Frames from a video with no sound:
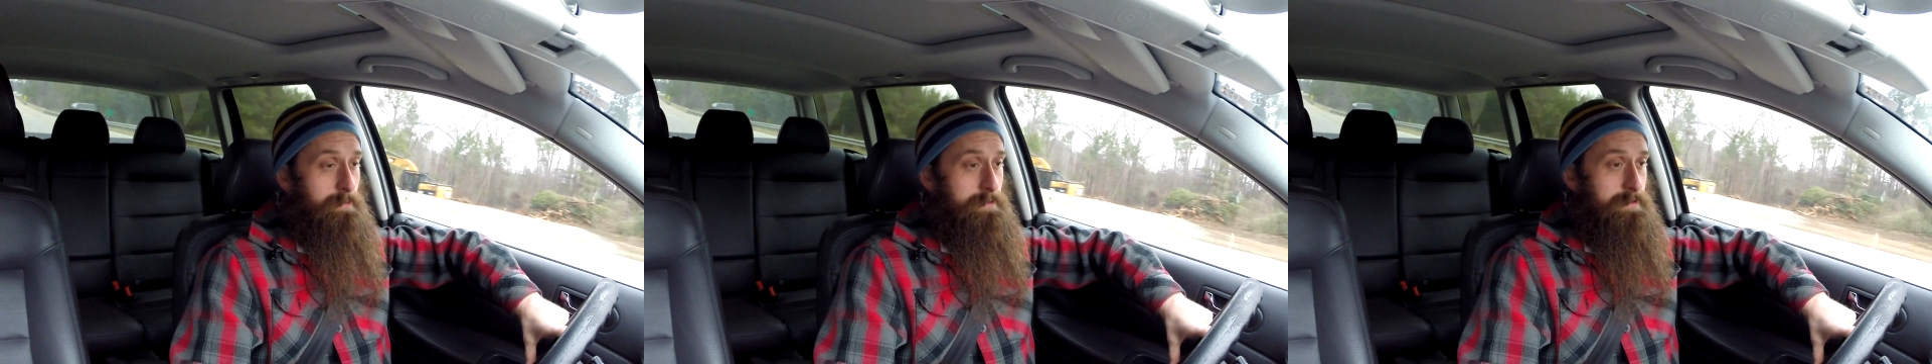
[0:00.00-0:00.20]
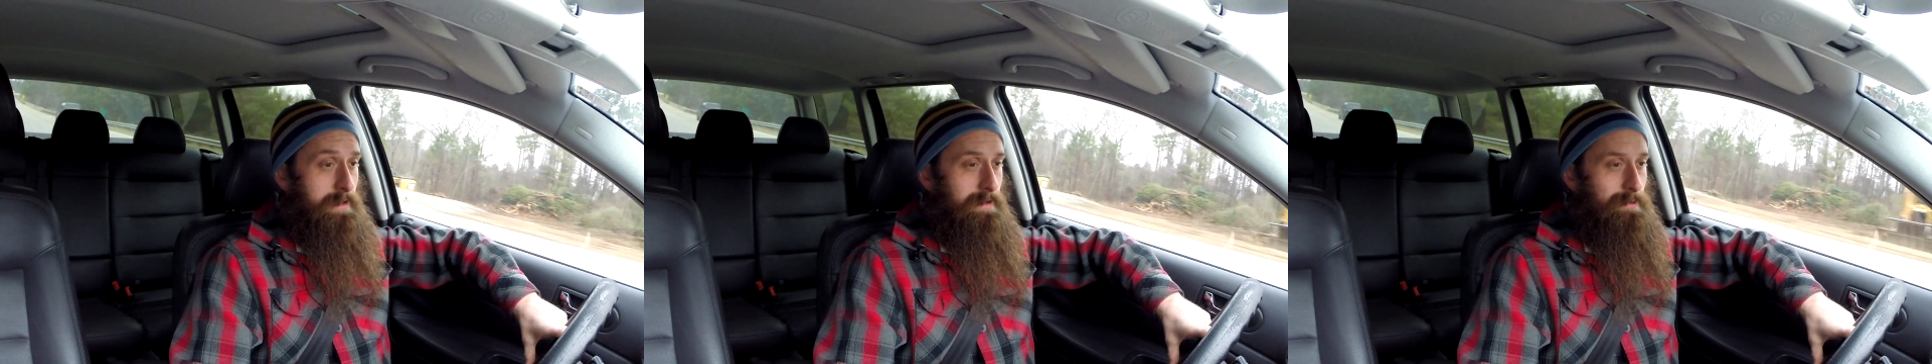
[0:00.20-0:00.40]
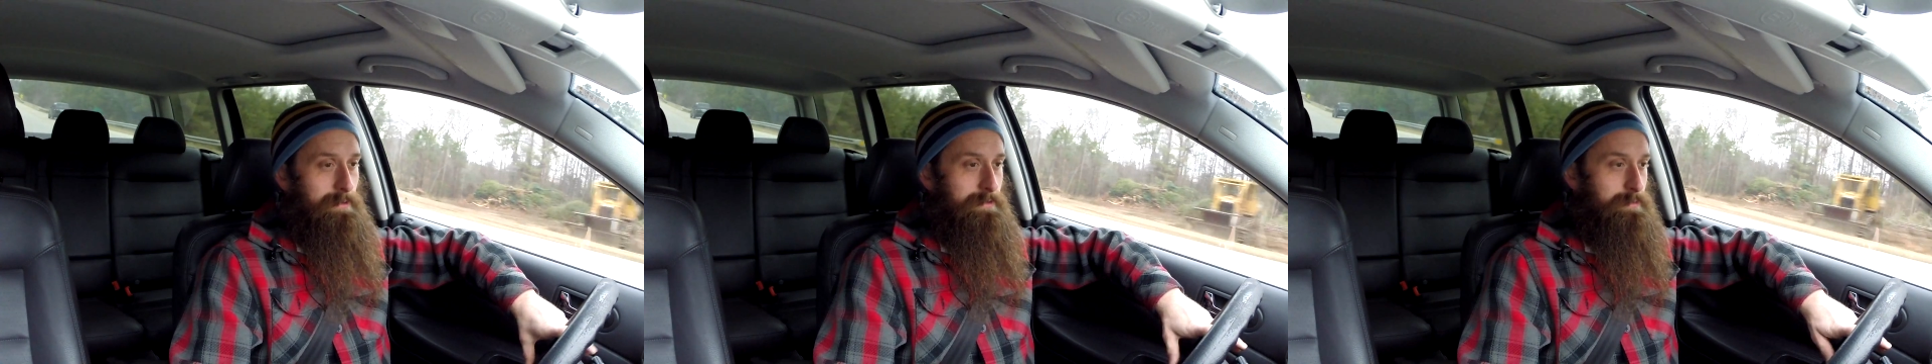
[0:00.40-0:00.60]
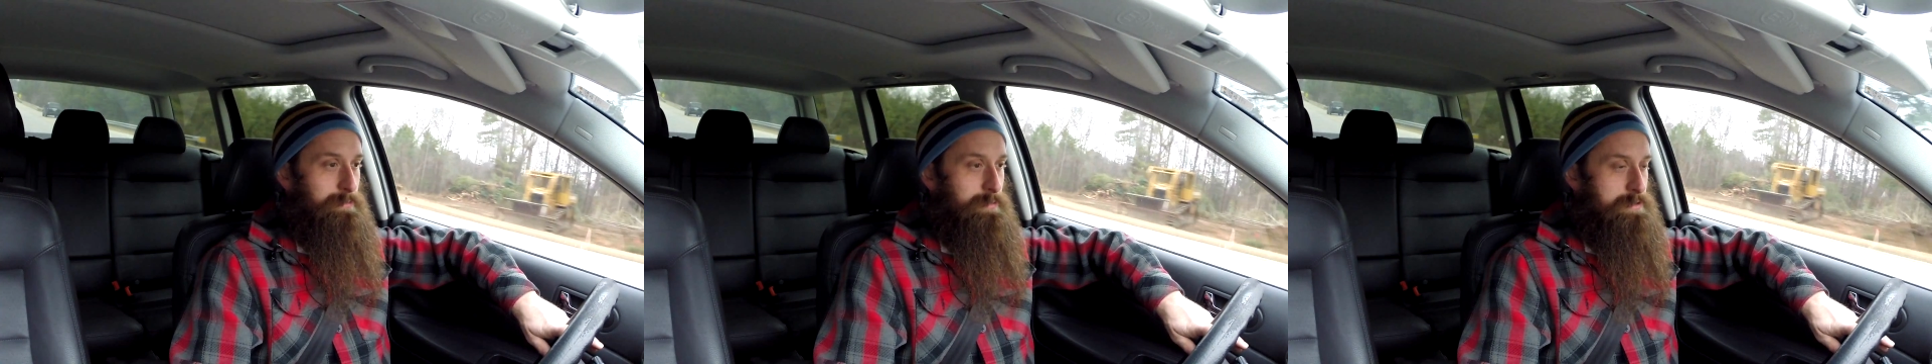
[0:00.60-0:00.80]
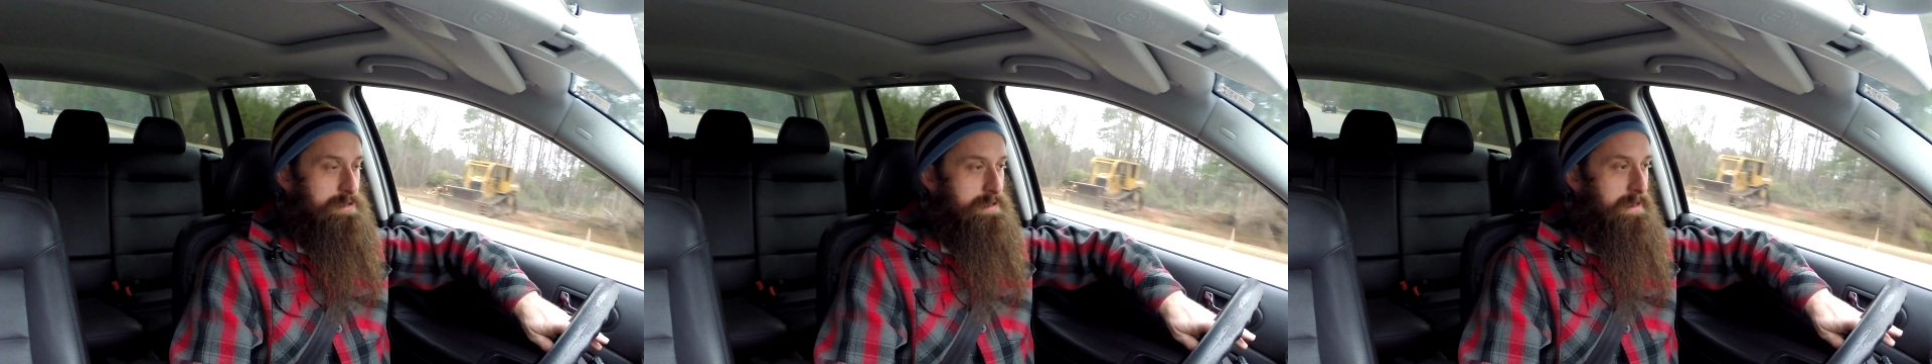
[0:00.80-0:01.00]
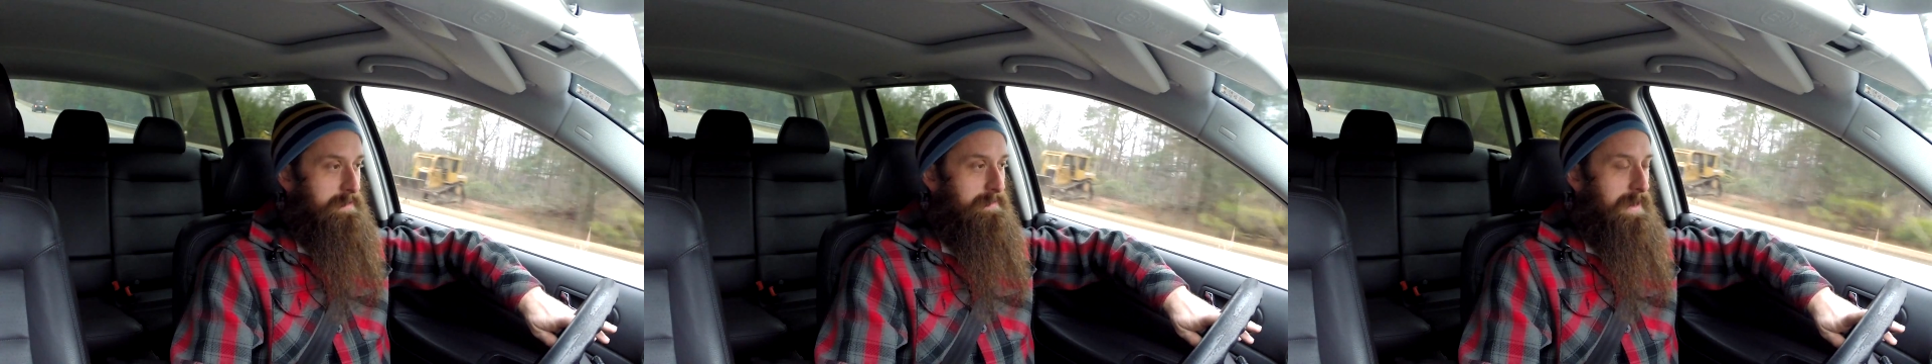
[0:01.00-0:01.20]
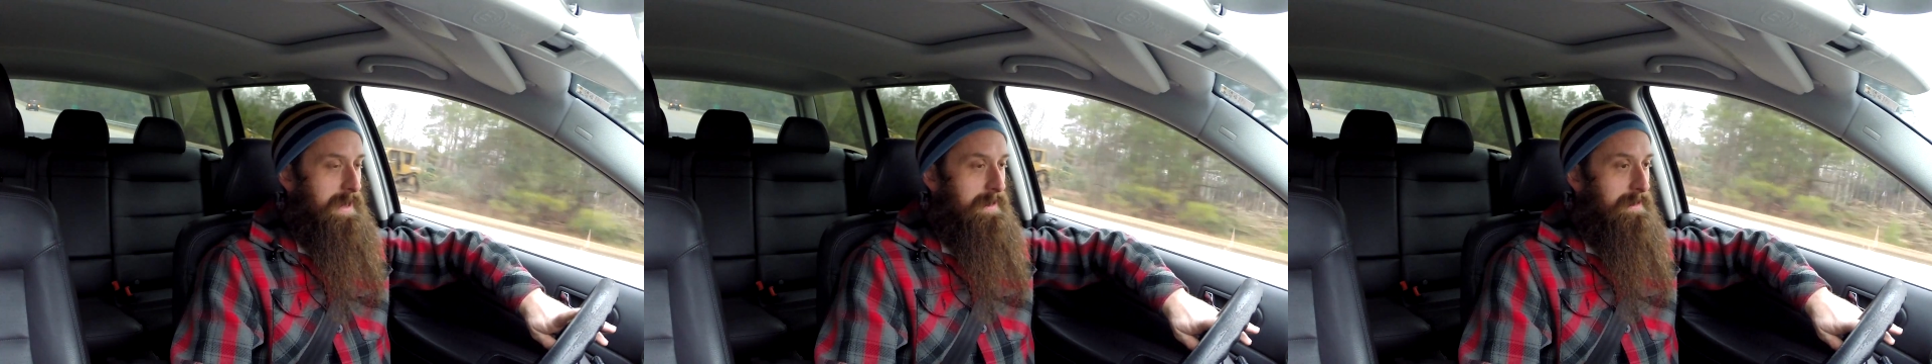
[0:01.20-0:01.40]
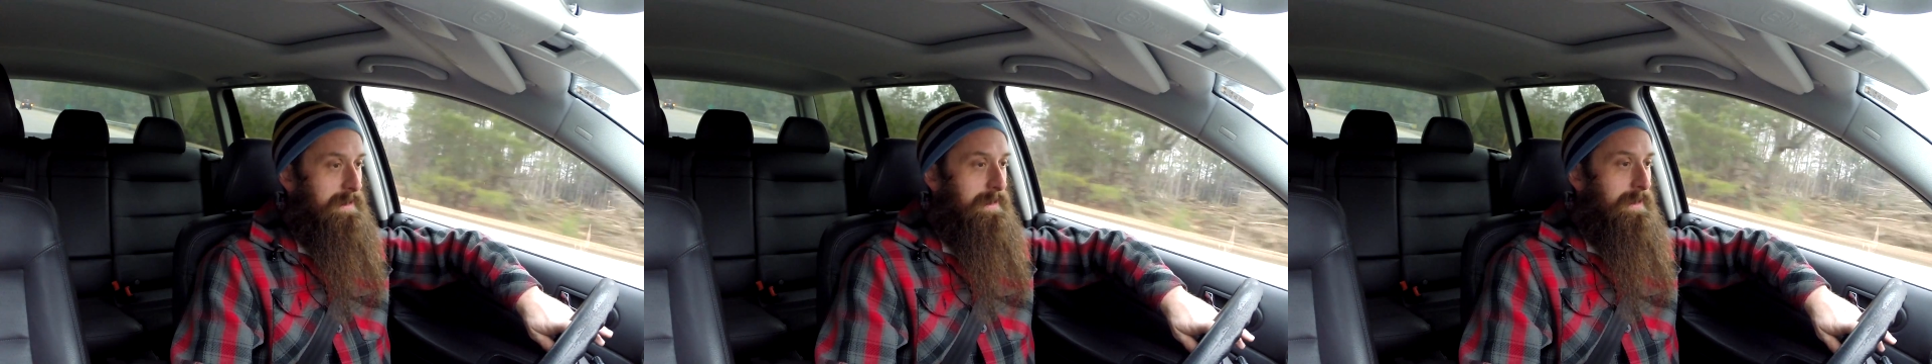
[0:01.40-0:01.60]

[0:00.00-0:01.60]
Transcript: which I always appreciate that.